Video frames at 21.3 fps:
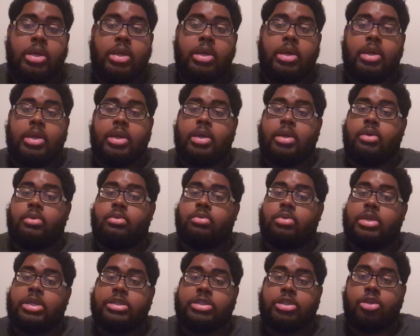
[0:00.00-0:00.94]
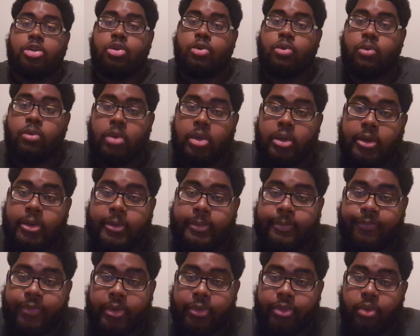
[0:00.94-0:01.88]
and he's the new
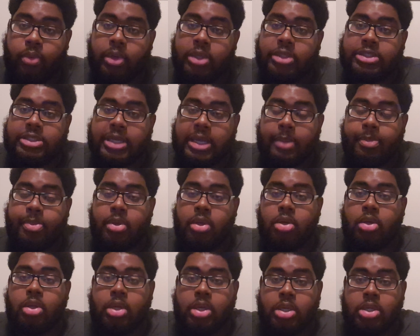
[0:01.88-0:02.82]
featherweight champion.